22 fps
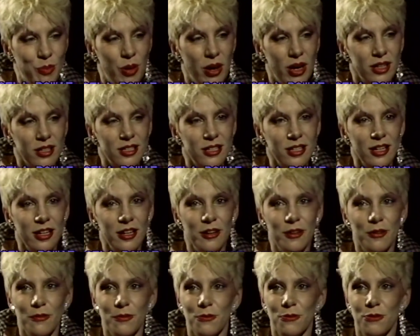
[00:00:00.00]
But
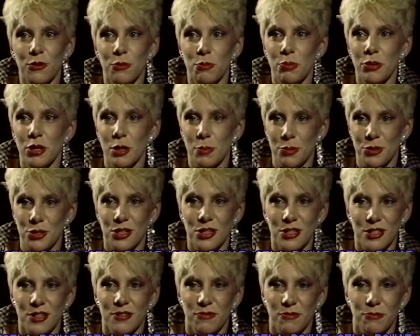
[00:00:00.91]
uh, for
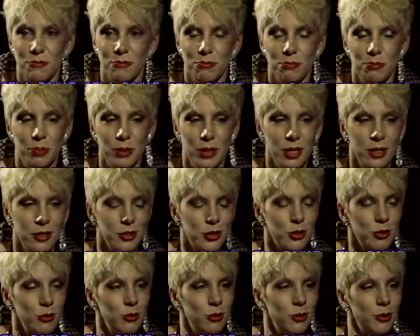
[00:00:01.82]
purposes of being at
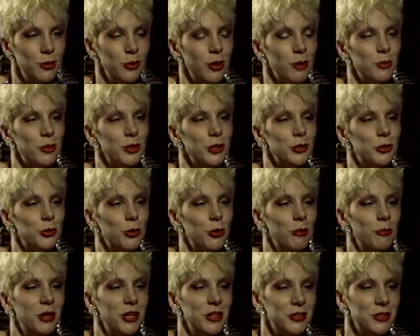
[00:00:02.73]
school and not being
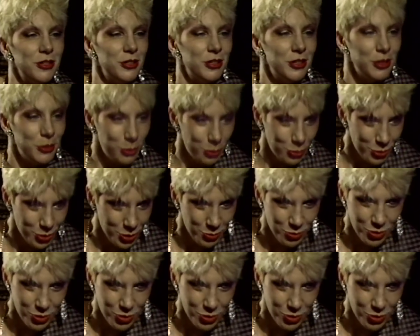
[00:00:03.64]
tormented, he calls